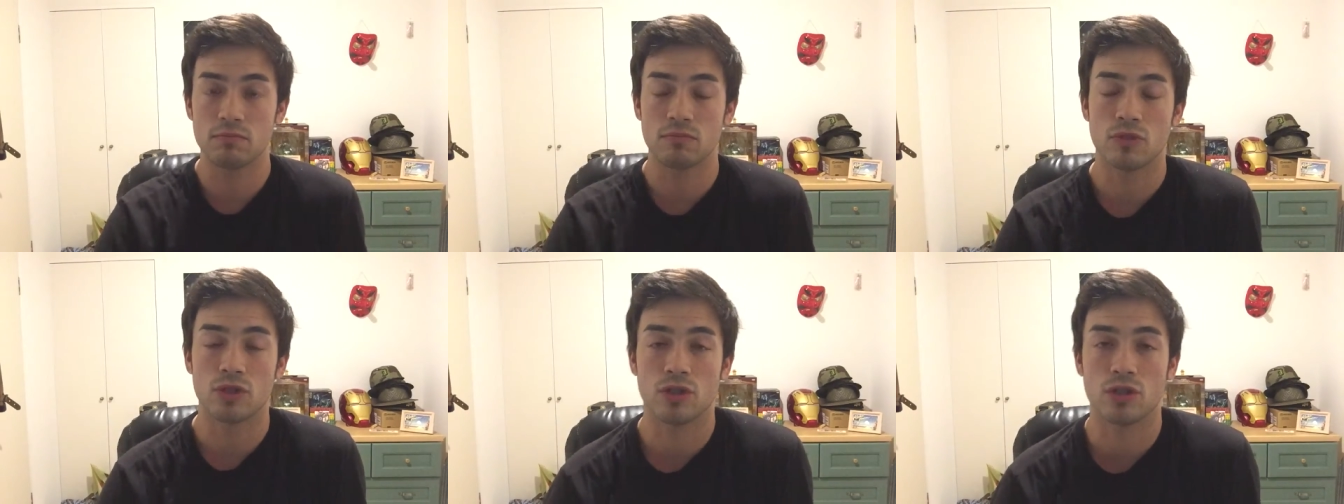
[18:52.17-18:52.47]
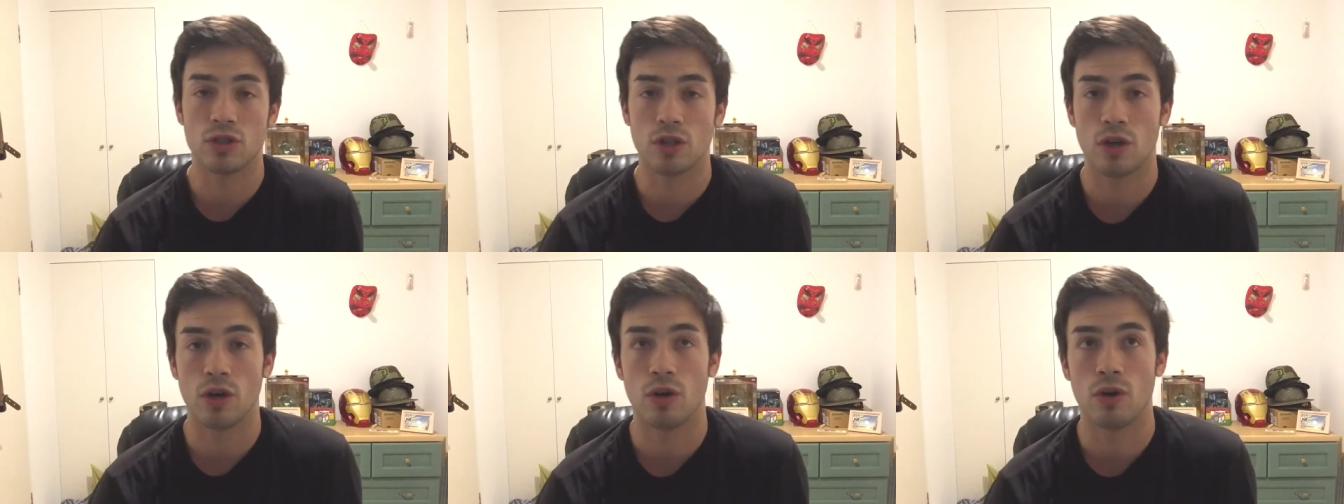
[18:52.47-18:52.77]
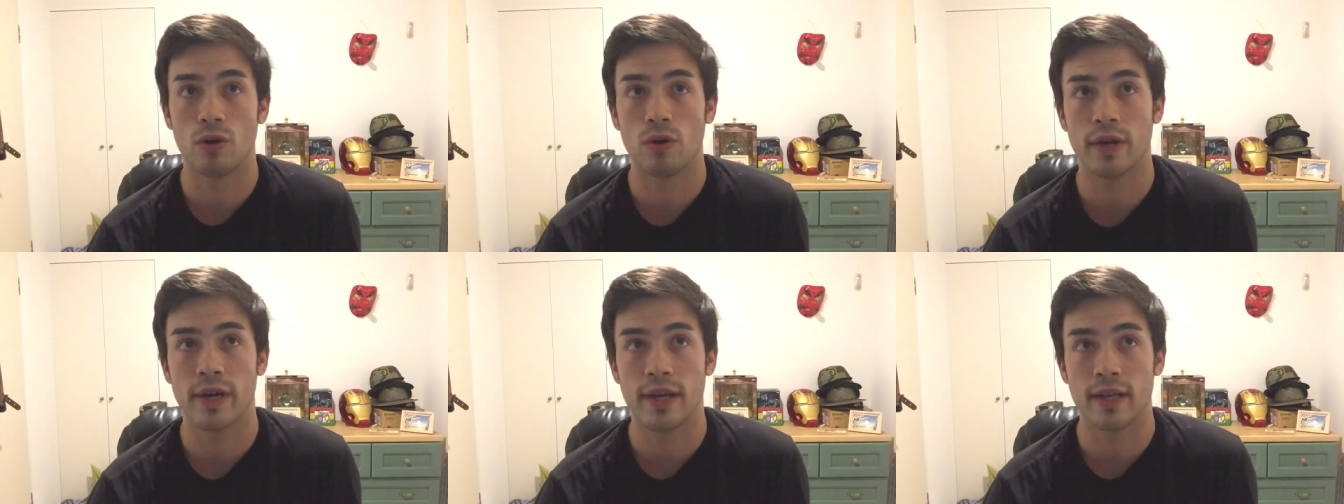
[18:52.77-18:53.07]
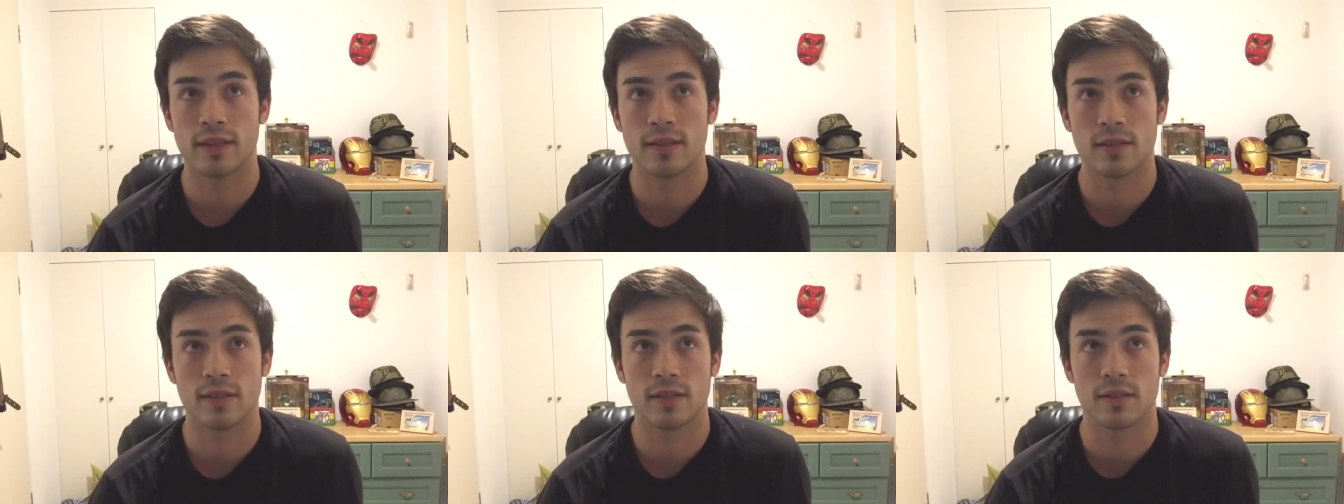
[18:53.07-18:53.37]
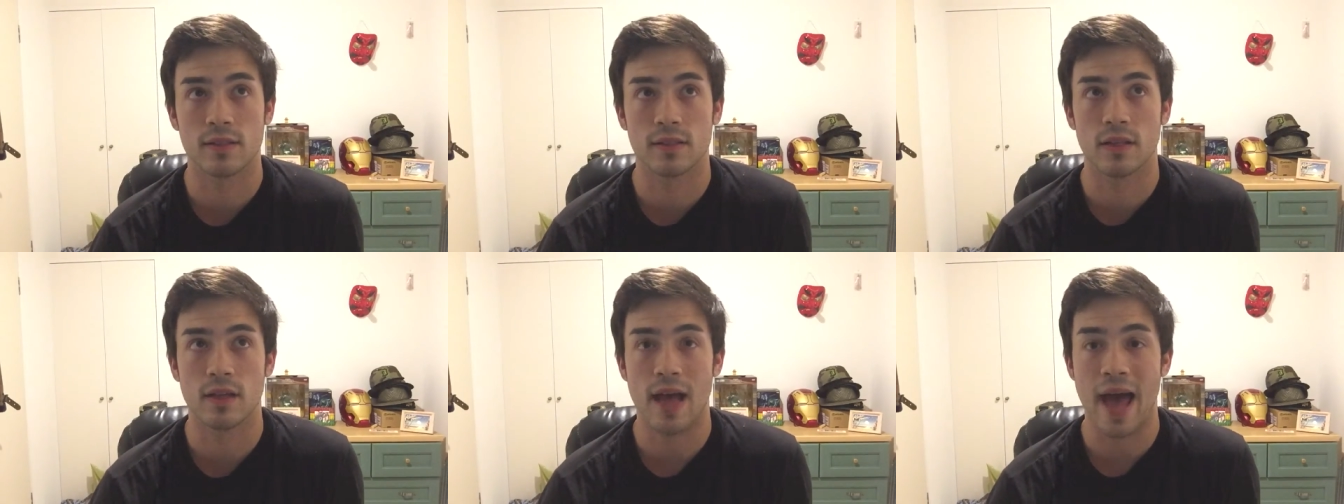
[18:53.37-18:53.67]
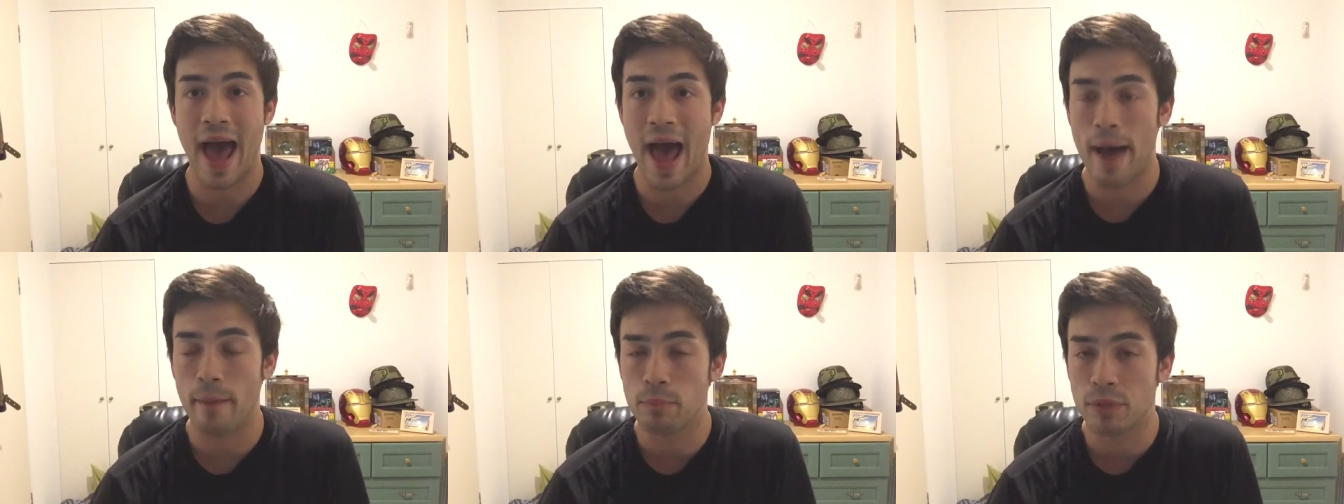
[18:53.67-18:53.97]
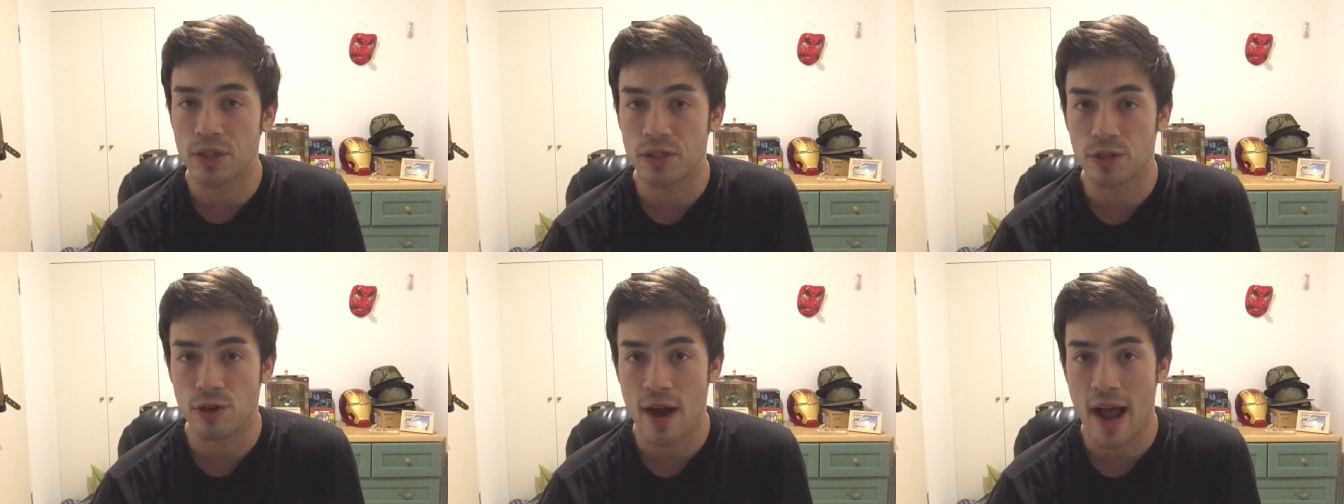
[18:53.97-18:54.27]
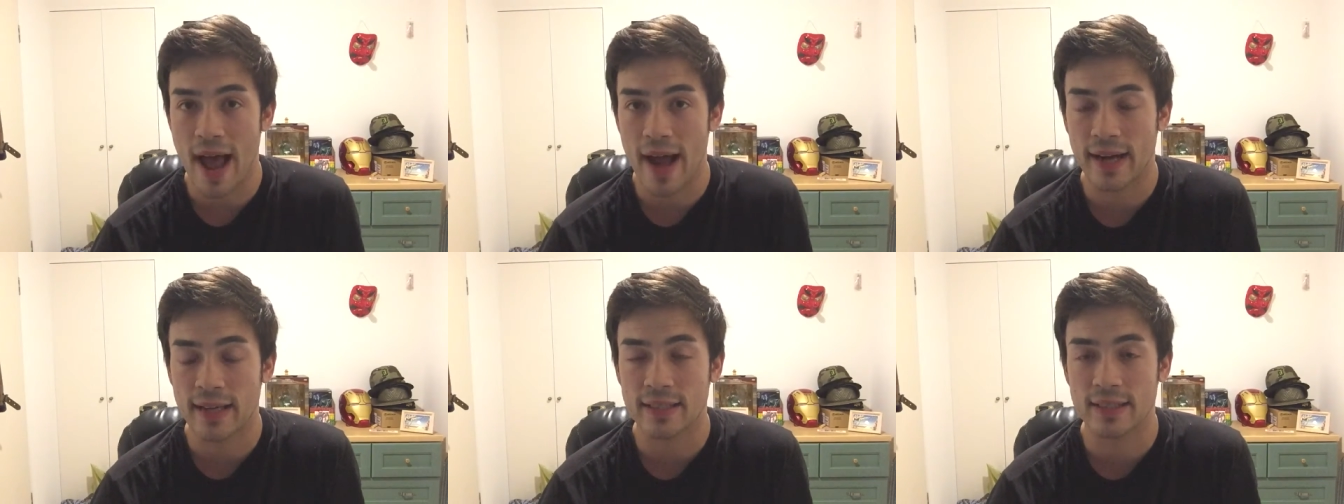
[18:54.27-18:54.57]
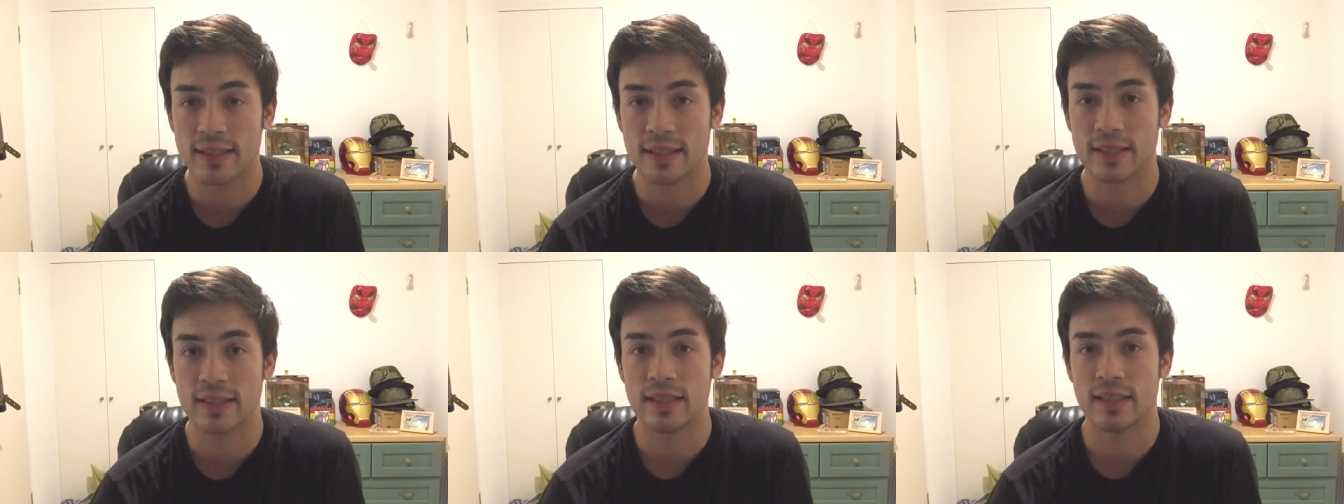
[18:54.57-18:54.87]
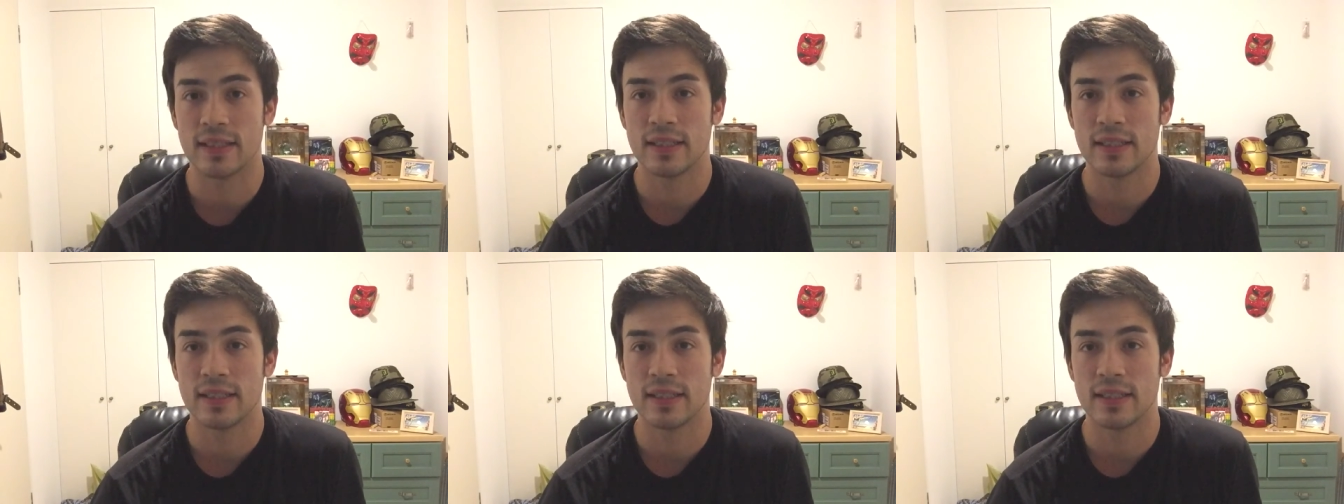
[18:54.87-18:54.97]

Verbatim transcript: So it's abstract,